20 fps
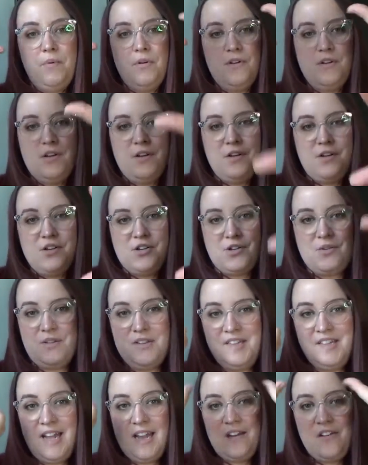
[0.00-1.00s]
put
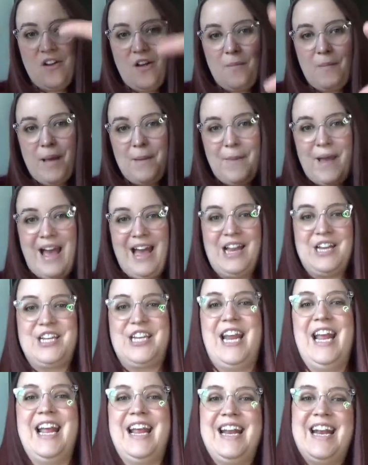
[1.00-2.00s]
send all my
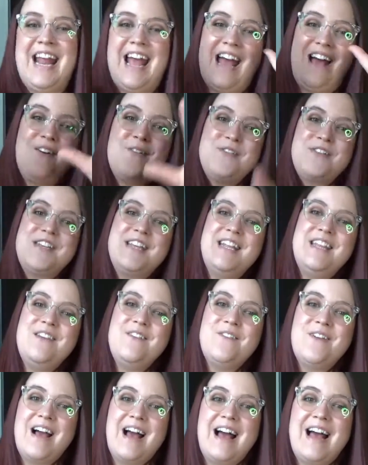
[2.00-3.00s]
passion out to
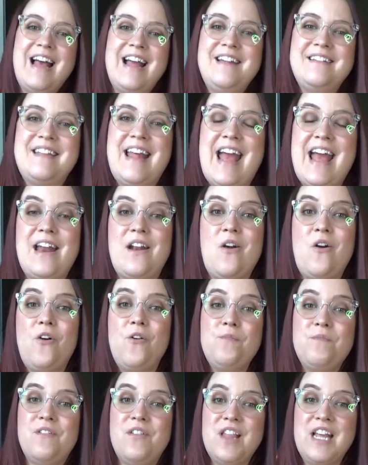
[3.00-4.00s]
you guys and
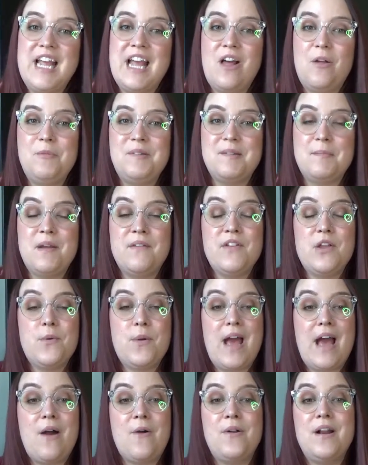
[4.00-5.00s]
hopefully help some of
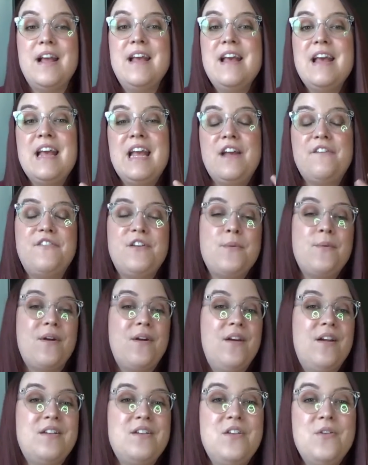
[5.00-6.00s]
you out if
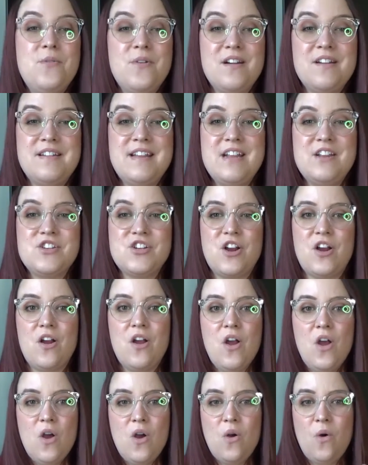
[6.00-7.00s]
you are a newer
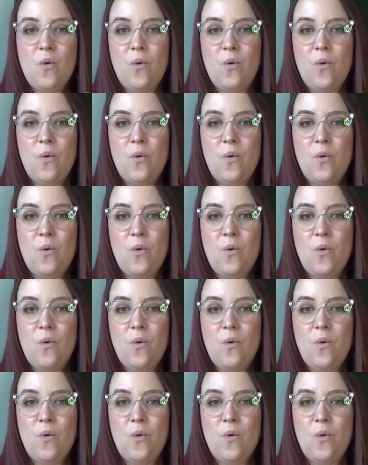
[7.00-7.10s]
teacher